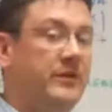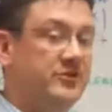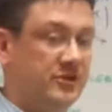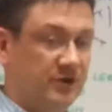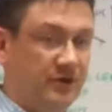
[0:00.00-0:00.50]

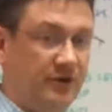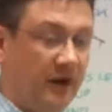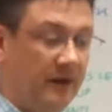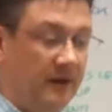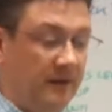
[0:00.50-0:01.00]
business owner.
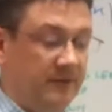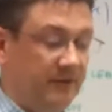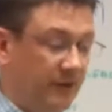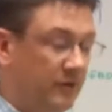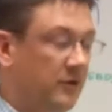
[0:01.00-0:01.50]
The
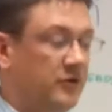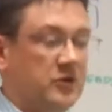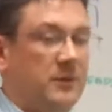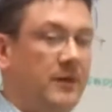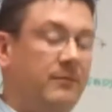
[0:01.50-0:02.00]
phone
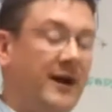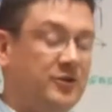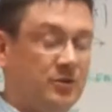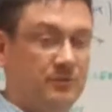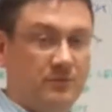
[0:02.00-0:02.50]
calls can be made by
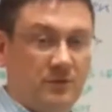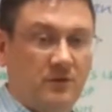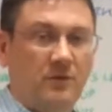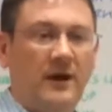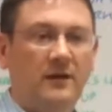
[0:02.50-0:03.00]
some
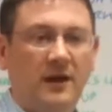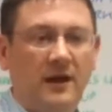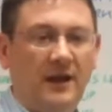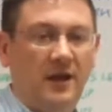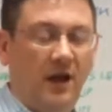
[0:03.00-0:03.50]
quite
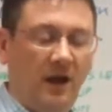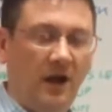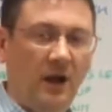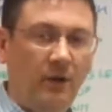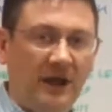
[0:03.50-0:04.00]
like
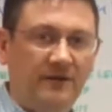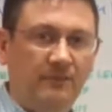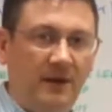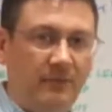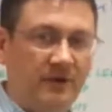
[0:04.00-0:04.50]
a lower
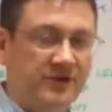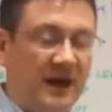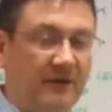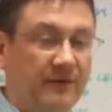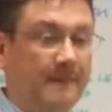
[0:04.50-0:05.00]
level member of
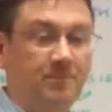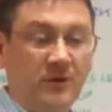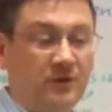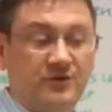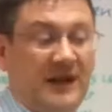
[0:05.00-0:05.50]
staff.
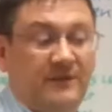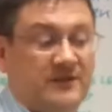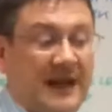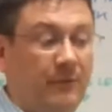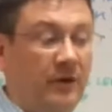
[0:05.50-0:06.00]
Because half the
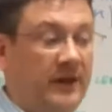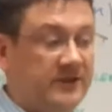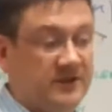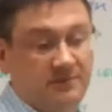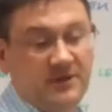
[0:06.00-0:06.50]
time all
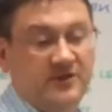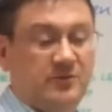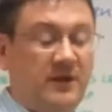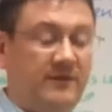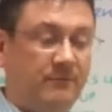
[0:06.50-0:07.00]
it is Mr.
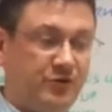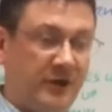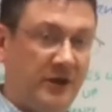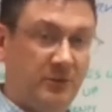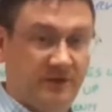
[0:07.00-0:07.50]
Smith, I'm just
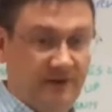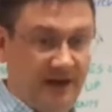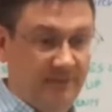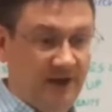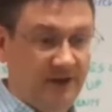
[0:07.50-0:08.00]
ringing you up to
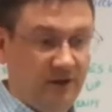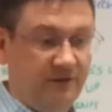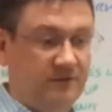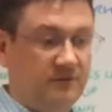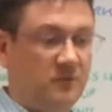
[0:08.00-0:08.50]
find about your
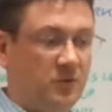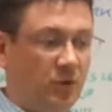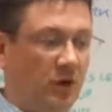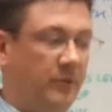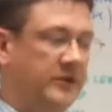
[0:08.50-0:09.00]
loft
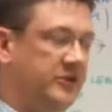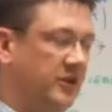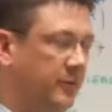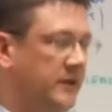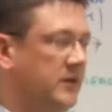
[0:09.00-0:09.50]
quote that we did
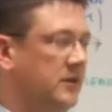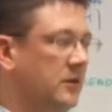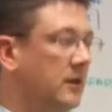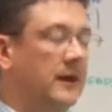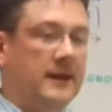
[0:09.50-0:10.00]
you a week
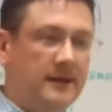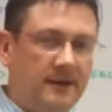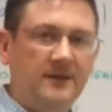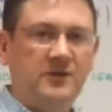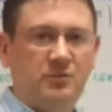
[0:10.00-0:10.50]
ago.
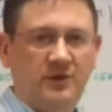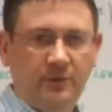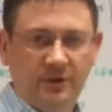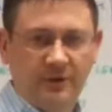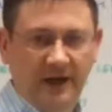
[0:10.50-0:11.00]
Is it something you
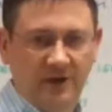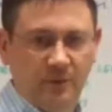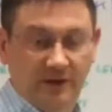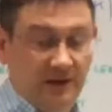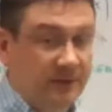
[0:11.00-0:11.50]
want to go ahead
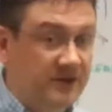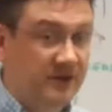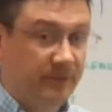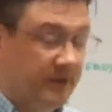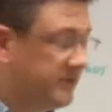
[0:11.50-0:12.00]
with? It can be as
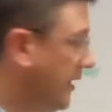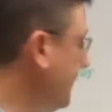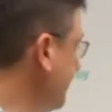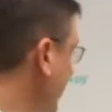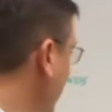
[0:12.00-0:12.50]
simple as that.